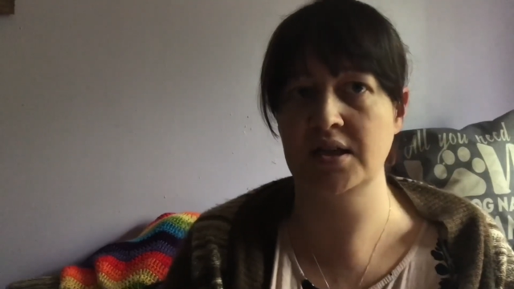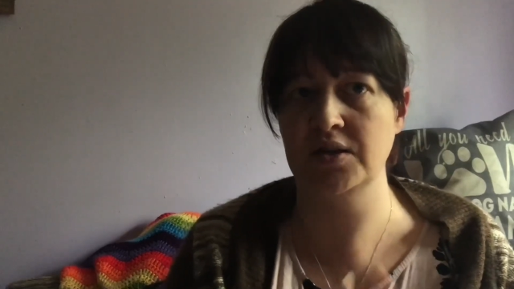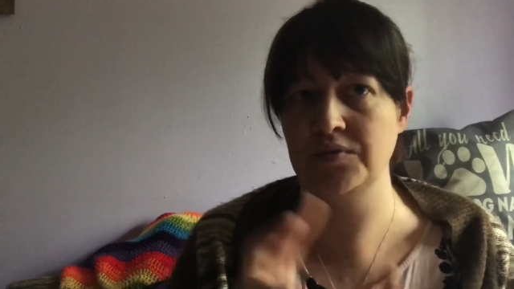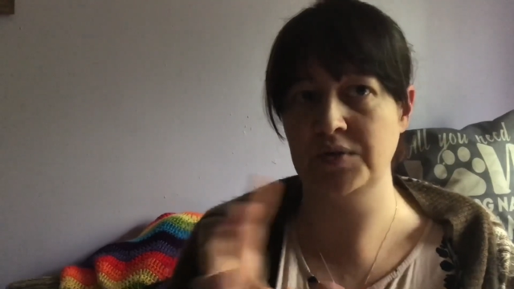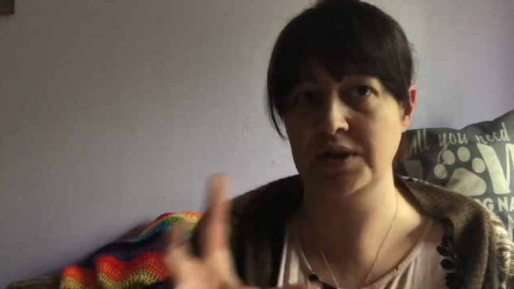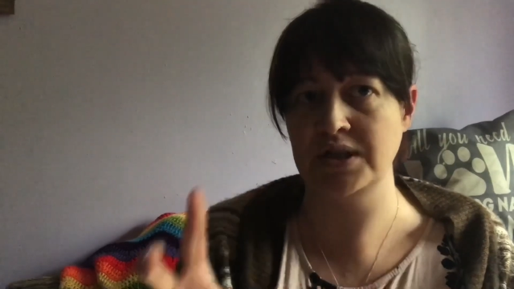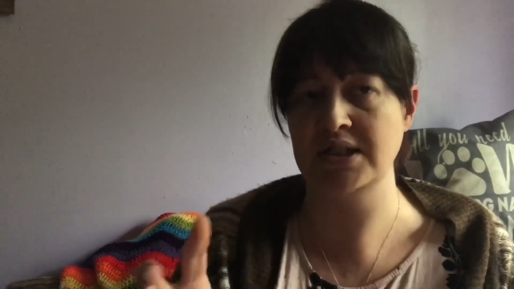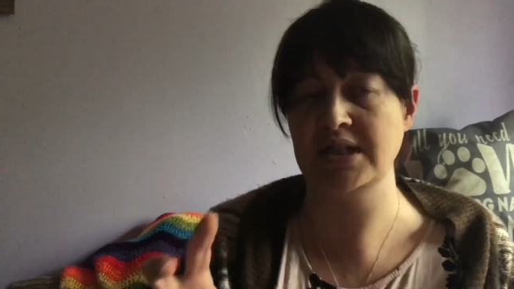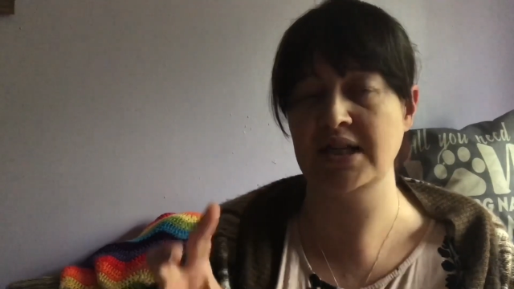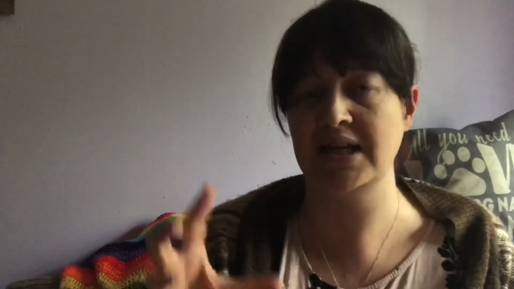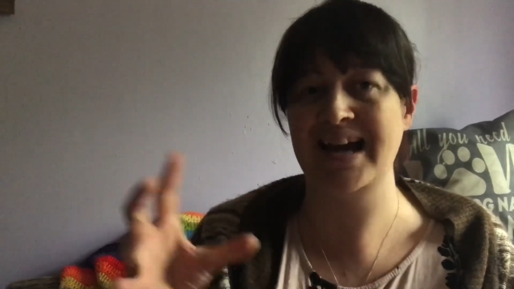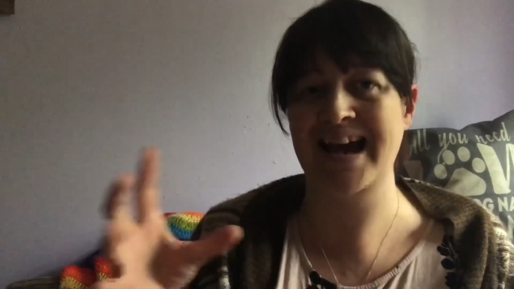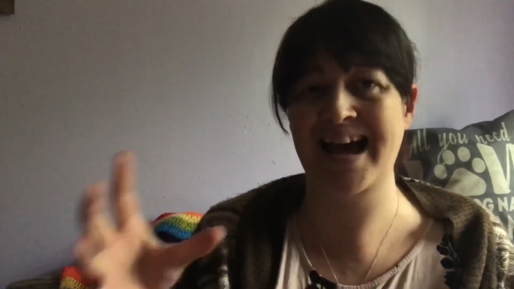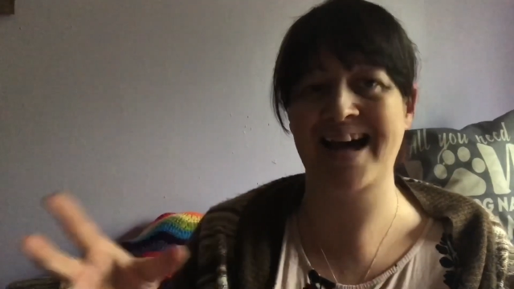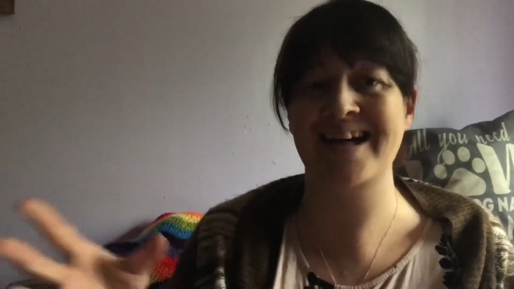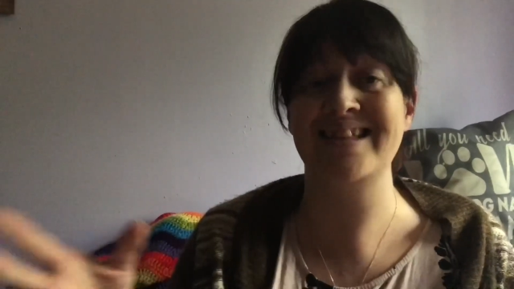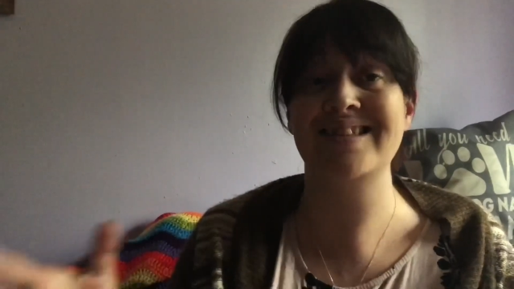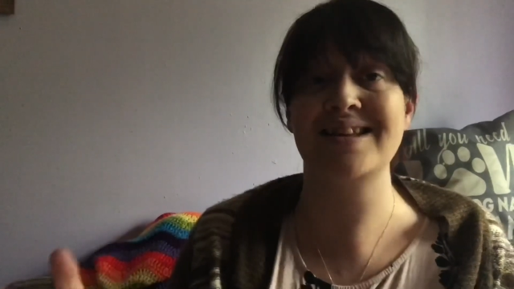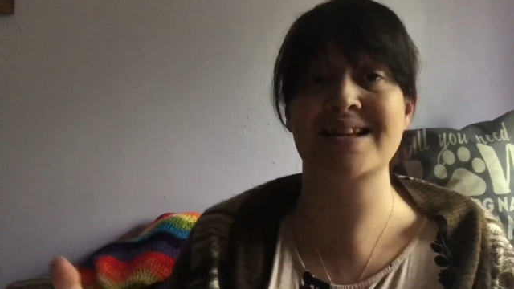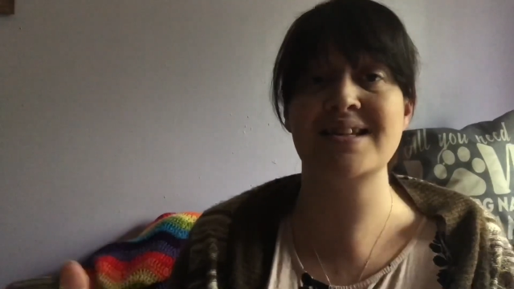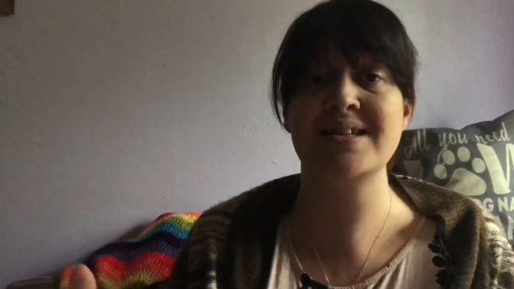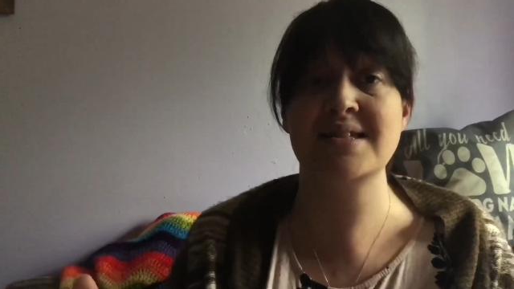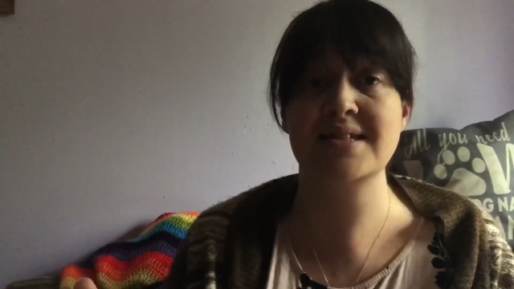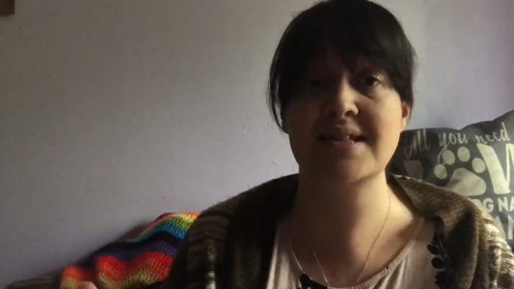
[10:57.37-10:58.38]
a reading at
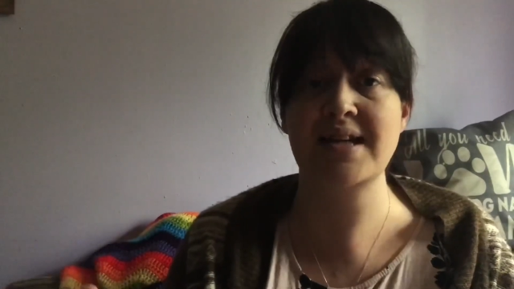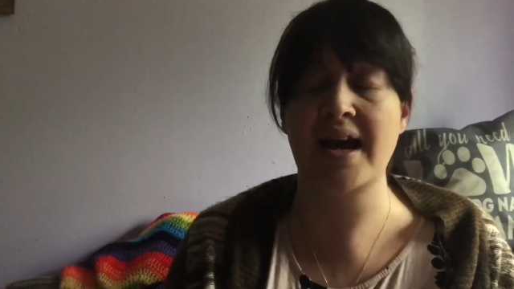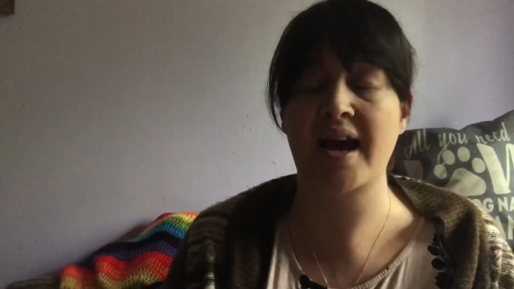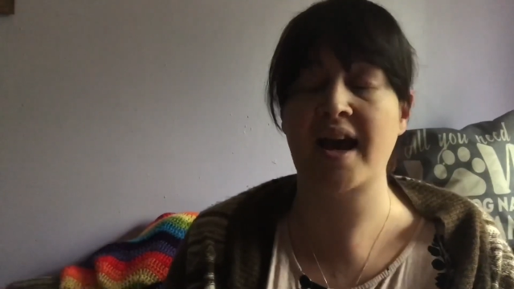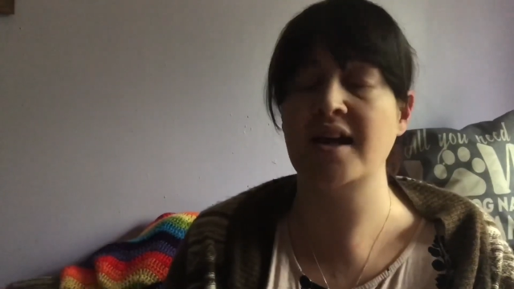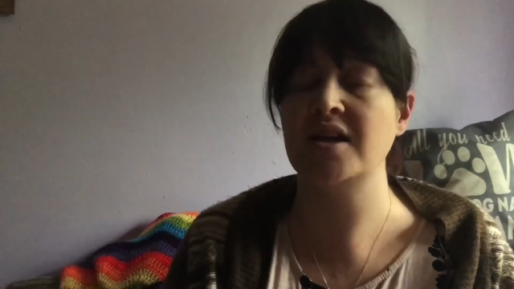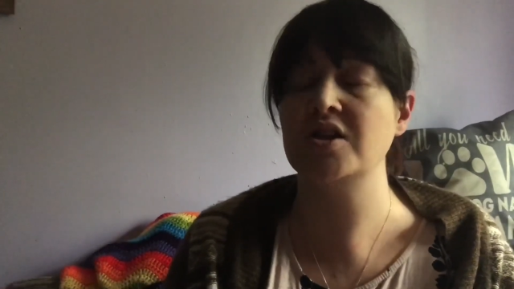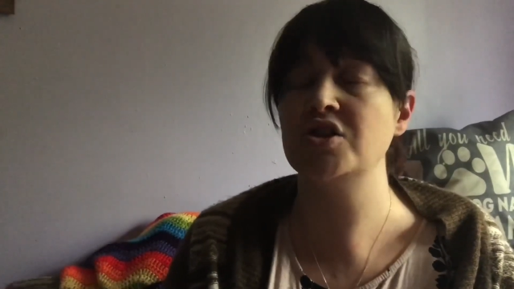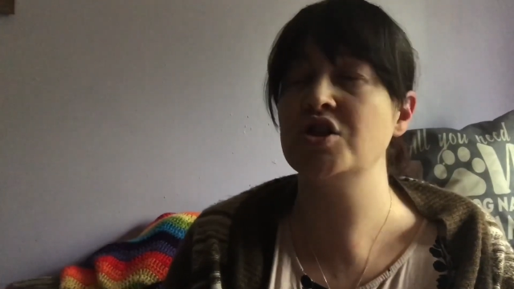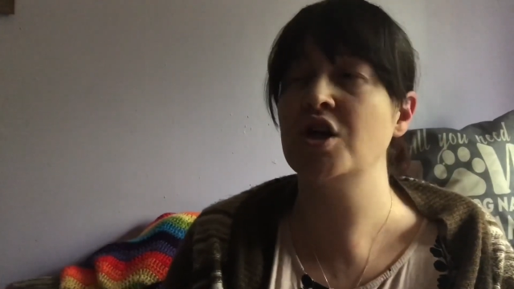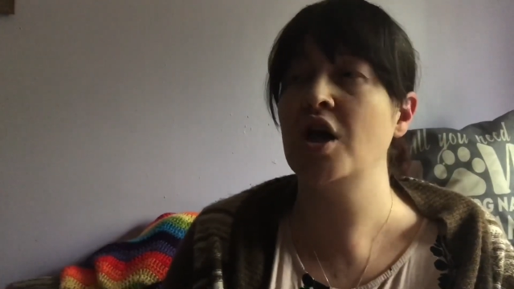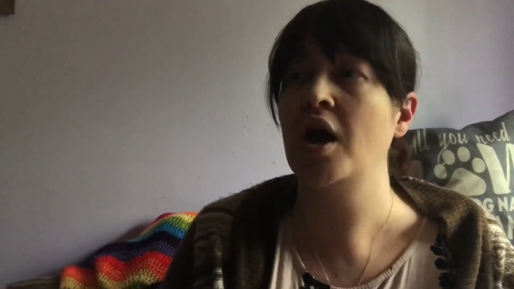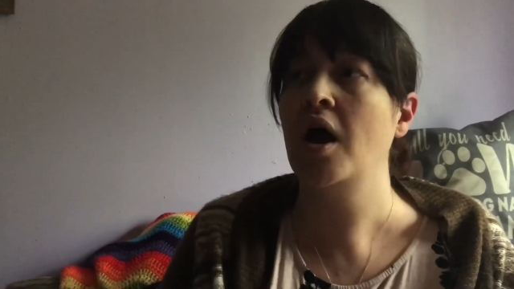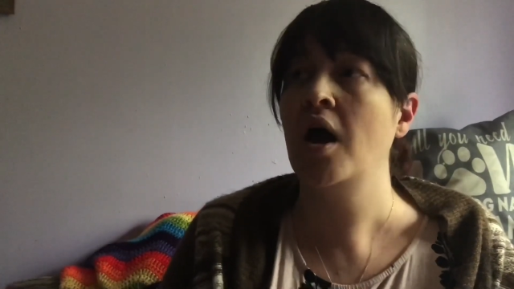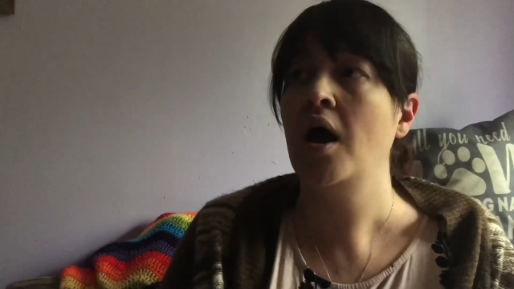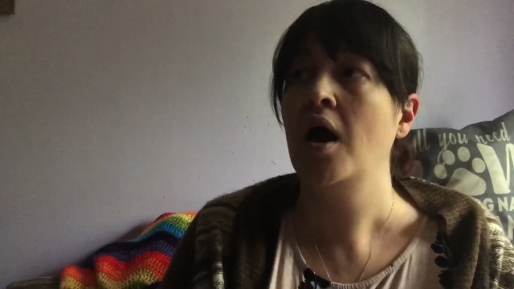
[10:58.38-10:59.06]
this stage.